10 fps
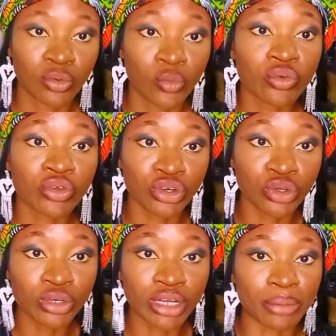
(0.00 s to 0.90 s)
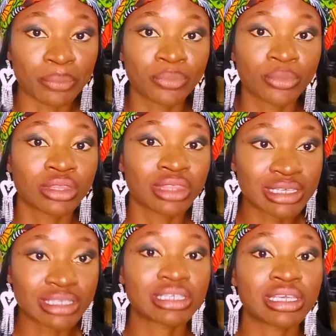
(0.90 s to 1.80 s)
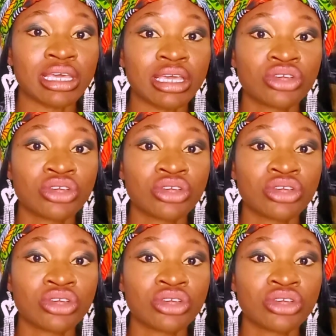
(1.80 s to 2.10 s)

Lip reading: We renew them this year.